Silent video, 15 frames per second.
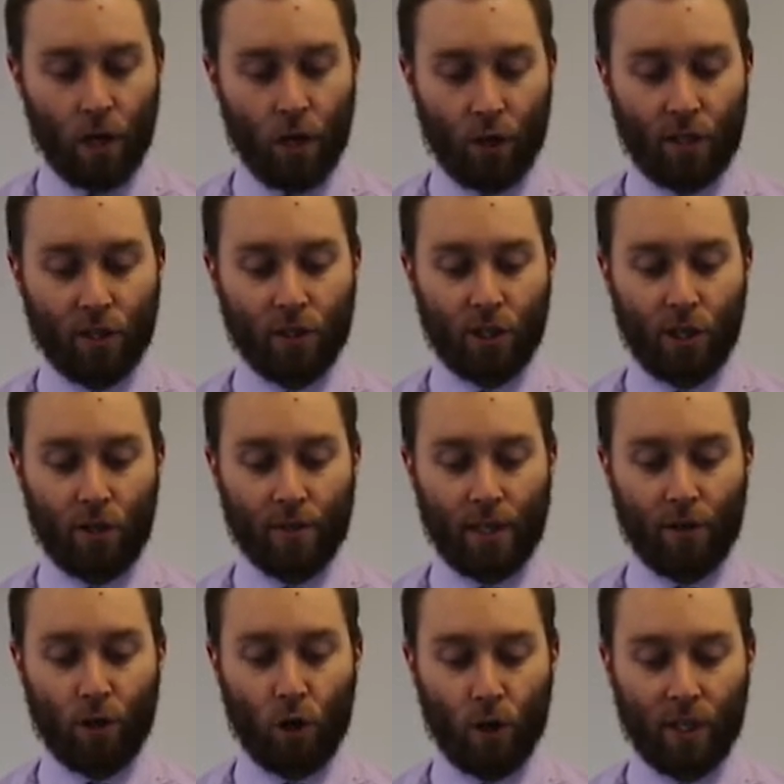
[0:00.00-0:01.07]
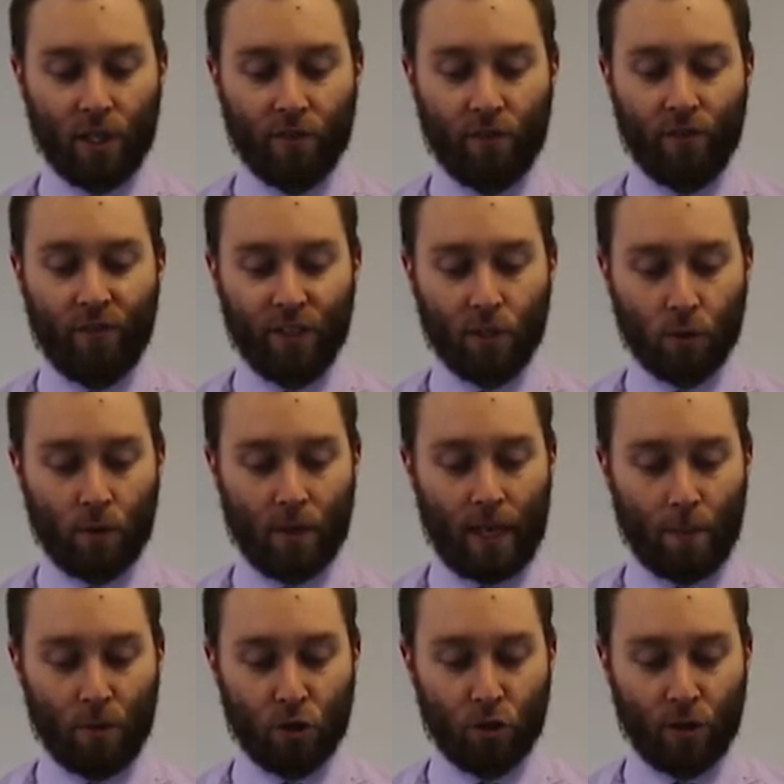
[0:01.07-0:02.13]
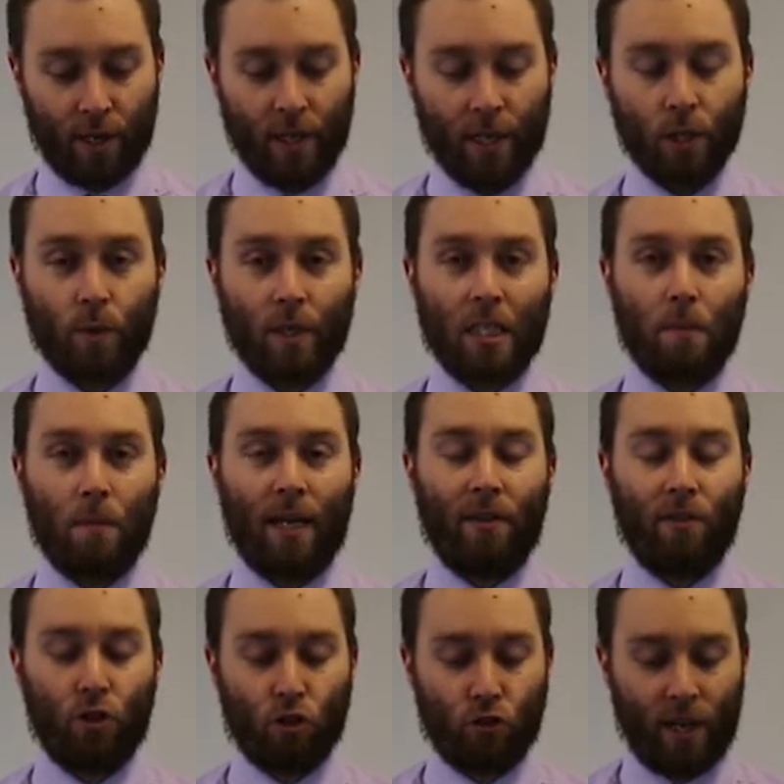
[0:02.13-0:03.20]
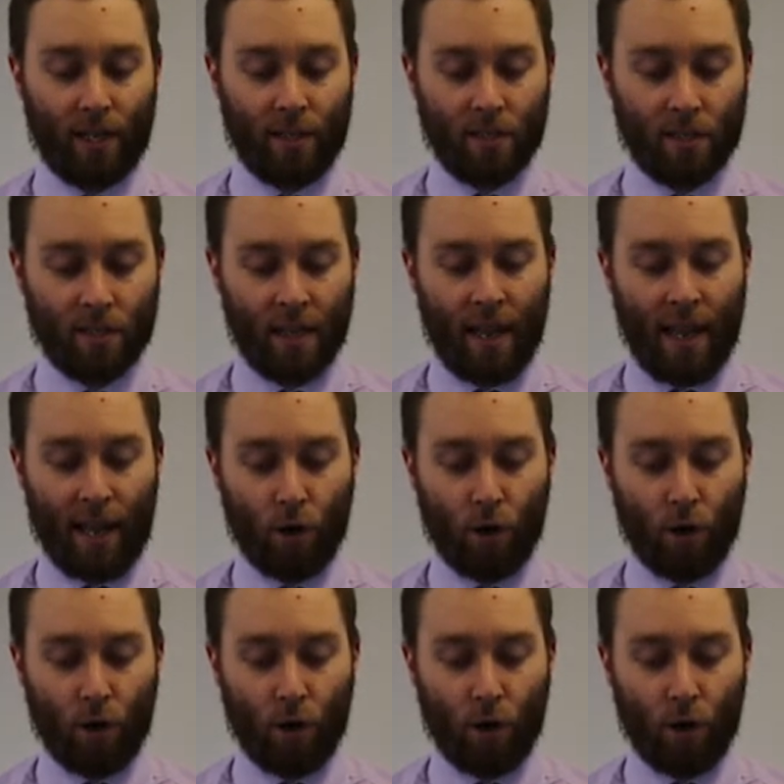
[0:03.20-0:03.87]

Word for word: looking to use our knowledge from physical chemistry to explain the trends